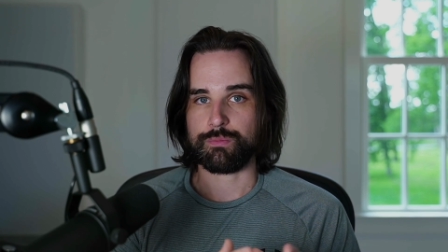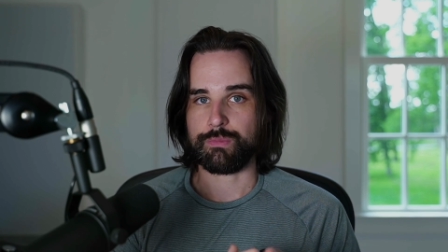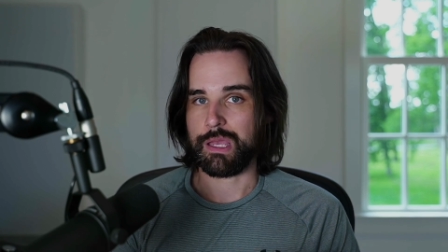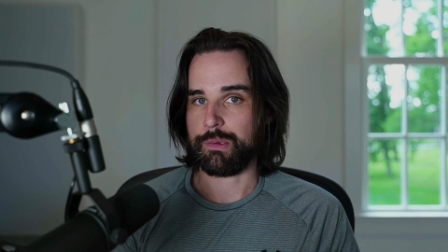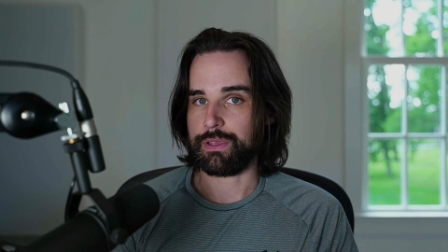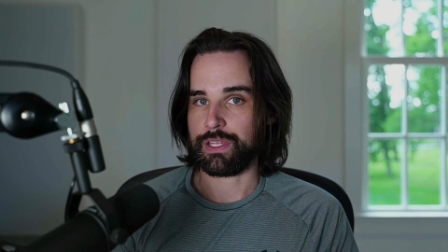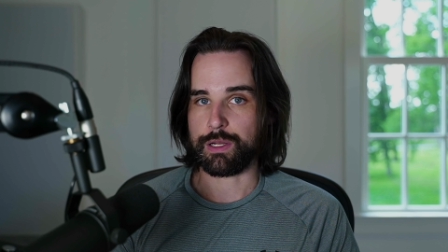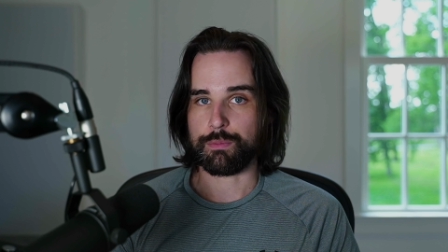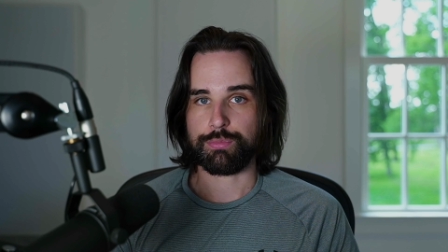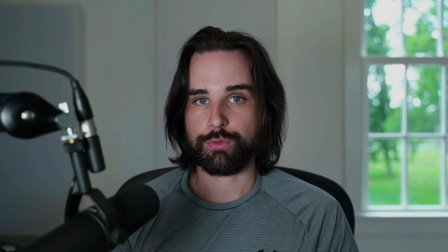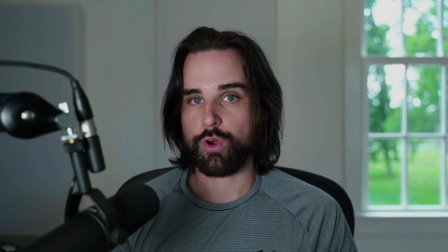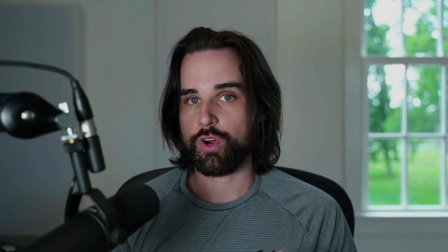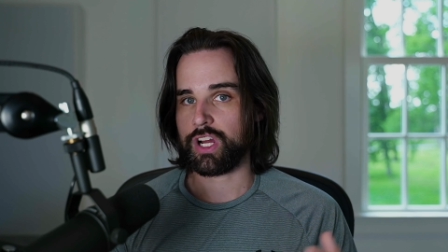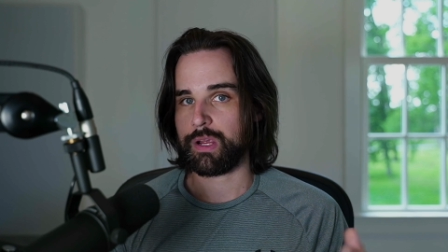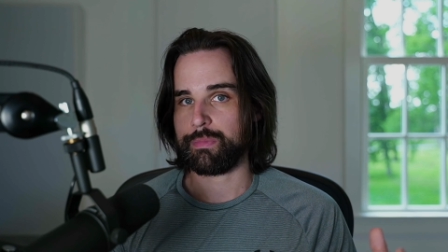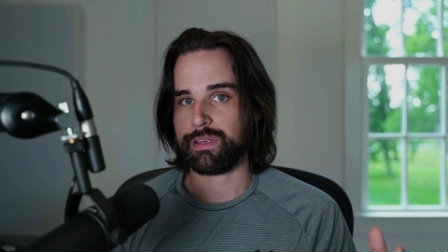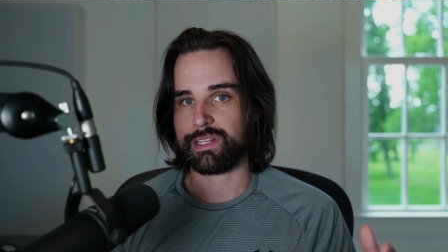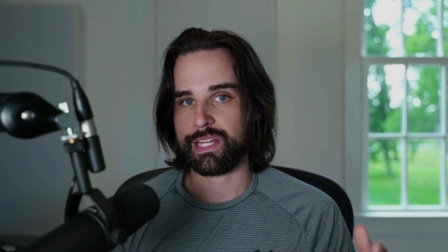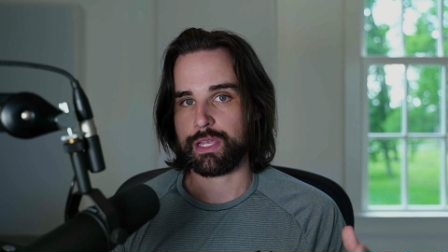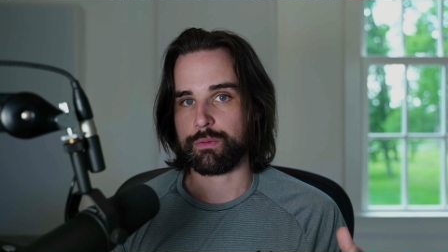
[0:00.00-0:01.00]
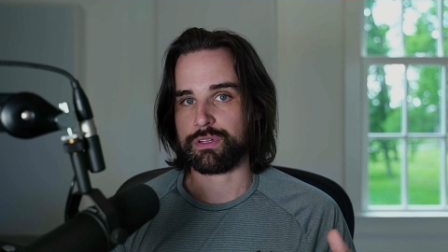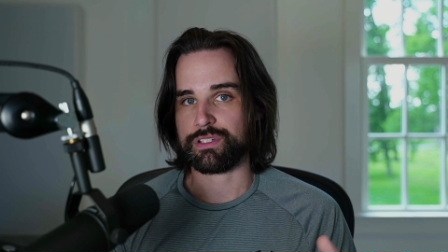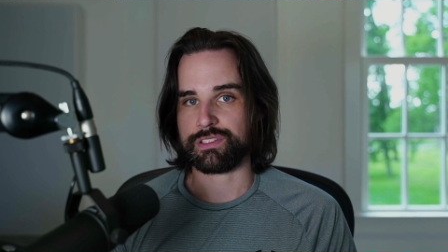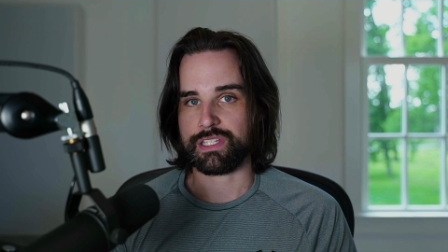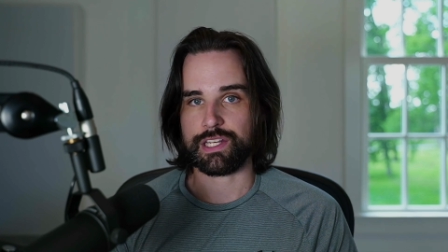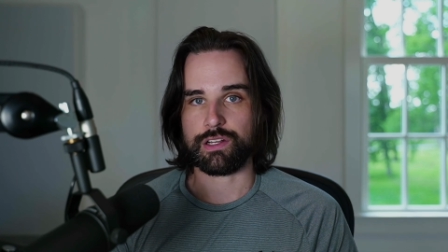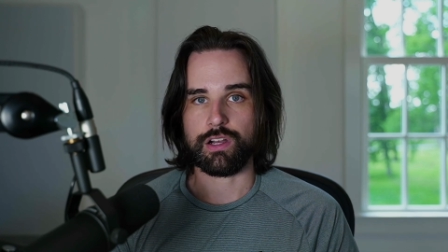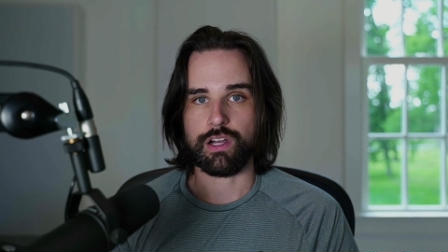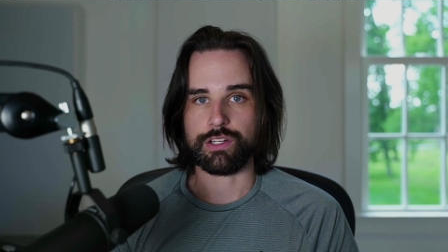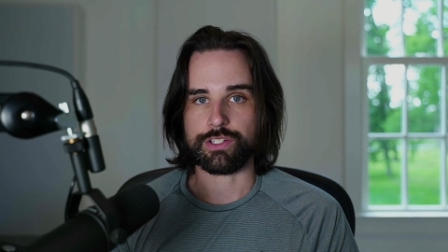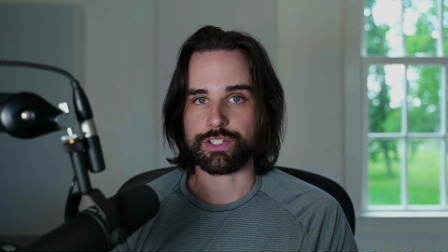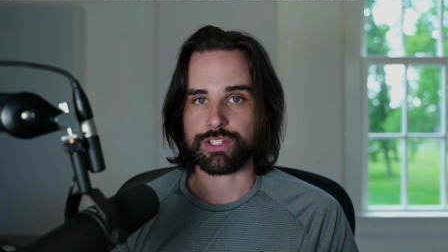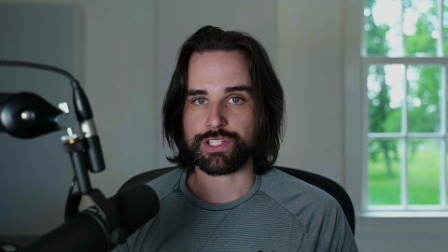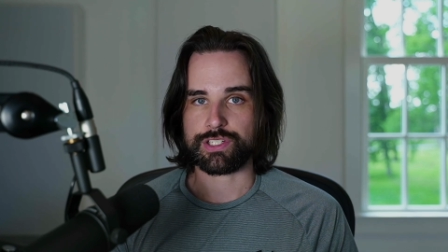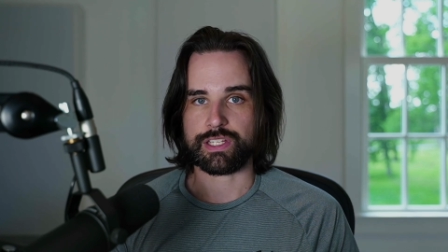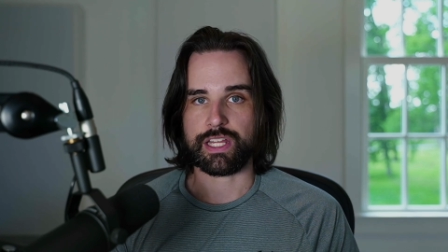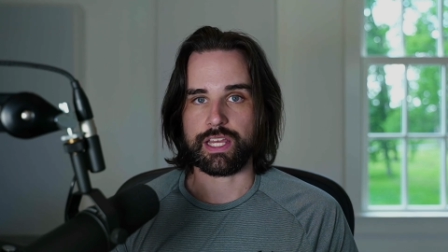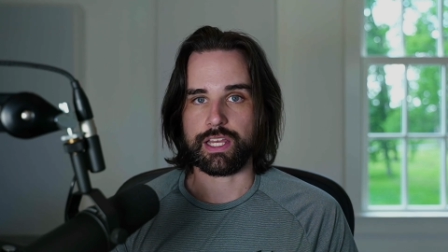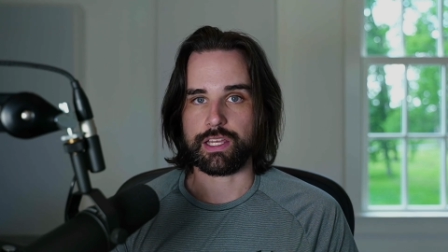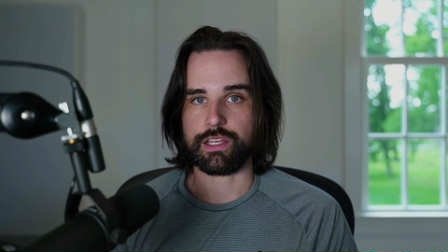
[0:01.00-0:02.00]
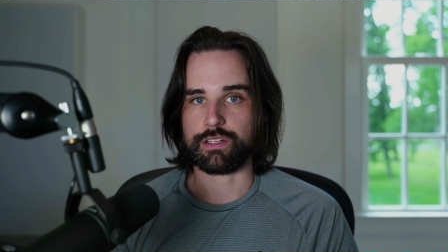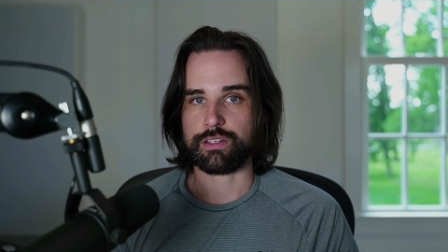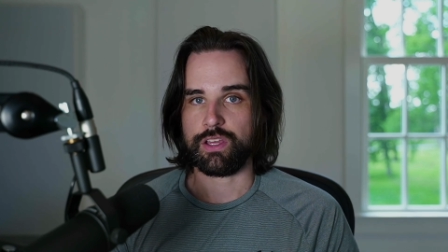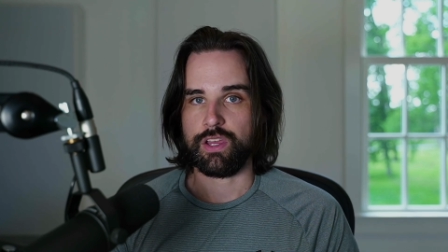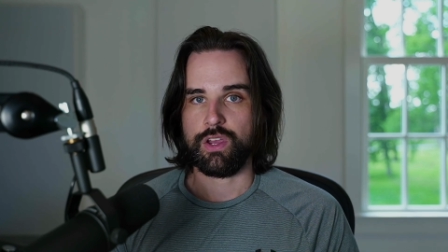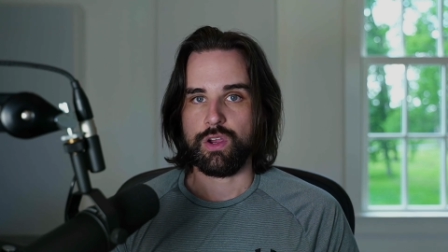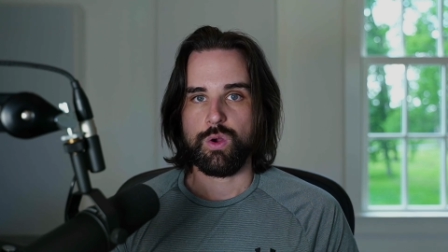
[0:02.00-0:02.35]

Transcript: maybe in a programming language they don't understand,